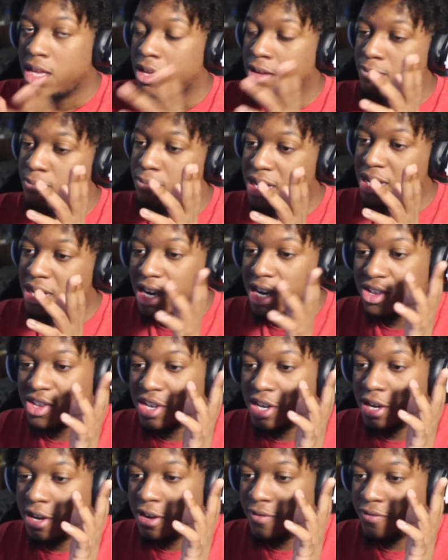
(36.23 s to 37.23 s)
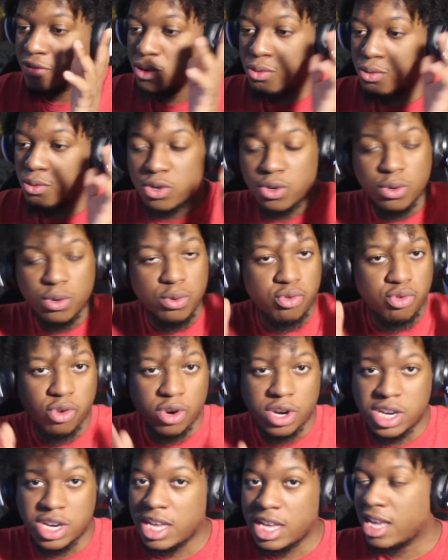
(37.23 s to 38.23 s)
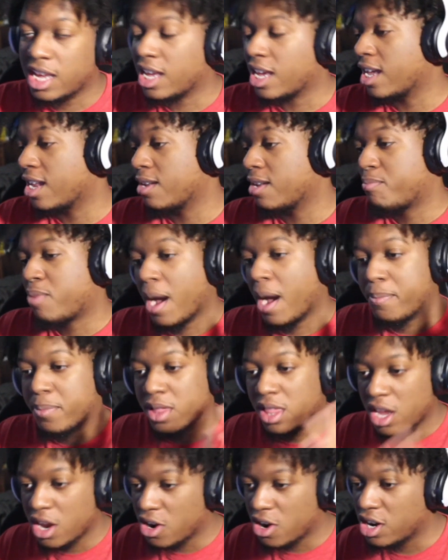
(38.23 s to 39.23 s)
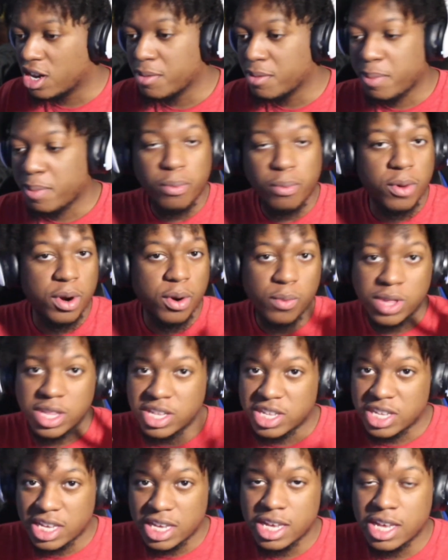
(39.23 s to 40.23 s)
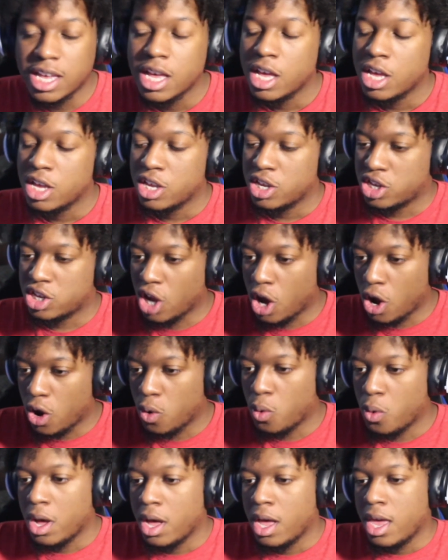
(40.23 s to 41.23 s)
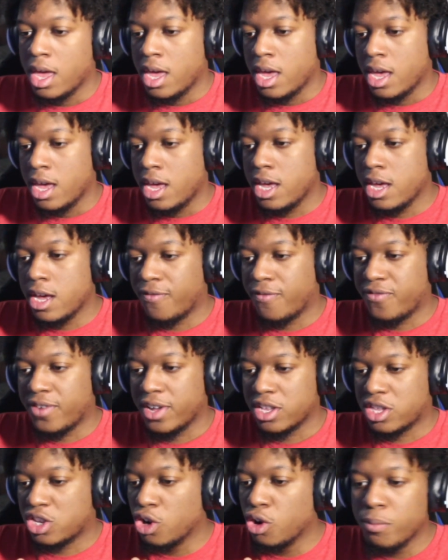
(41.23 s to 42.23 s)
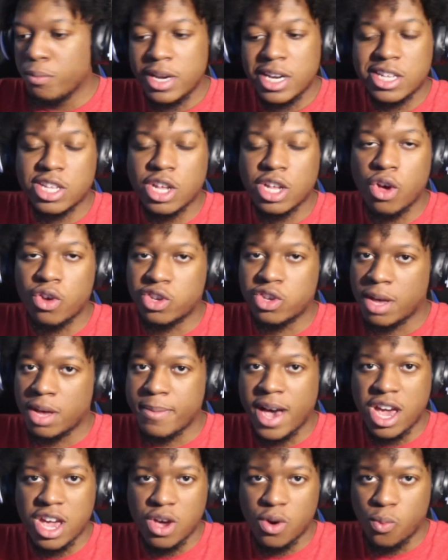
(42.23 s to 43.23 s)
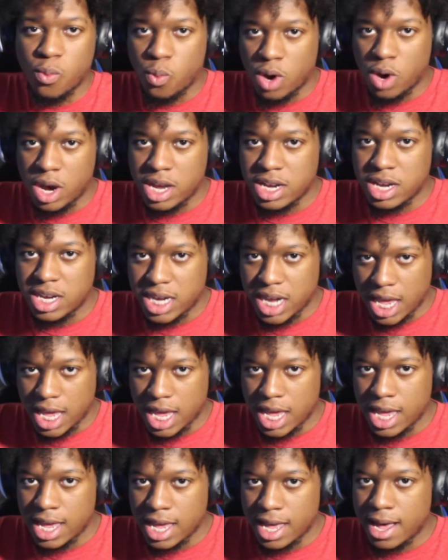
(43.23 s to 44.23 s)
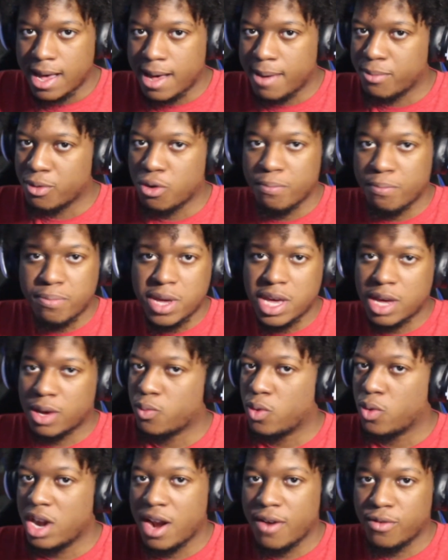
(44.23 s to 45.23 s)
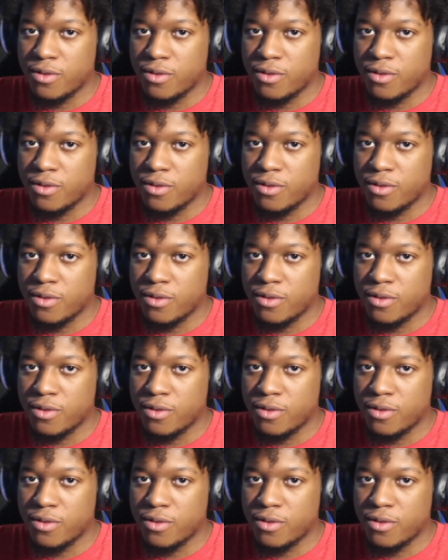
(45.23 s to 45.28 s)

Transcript: because of YouTube trending and popularity. People want to really see it. So if too many songs come out in one day, I'm going to pick whatever